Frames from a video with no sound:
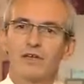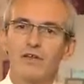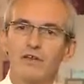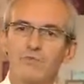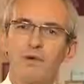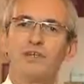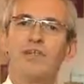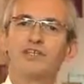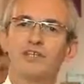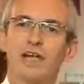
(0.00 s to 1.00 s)
not by
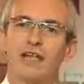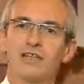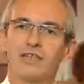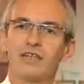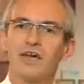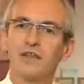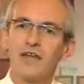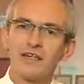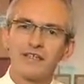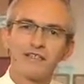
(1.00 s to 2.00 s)
nationality, and
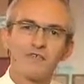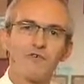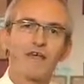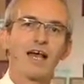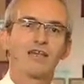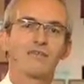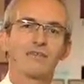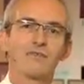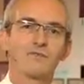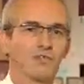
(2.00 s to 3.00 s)
that is the
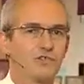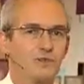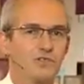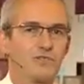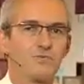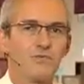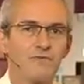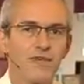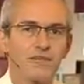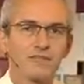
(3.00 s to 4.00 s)
reality of the choices we
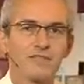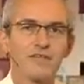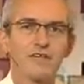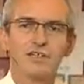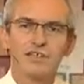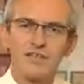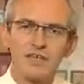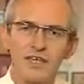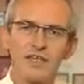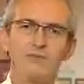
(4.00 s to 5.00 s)
face. Just
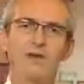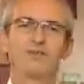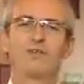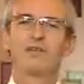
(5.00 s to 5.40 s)
think about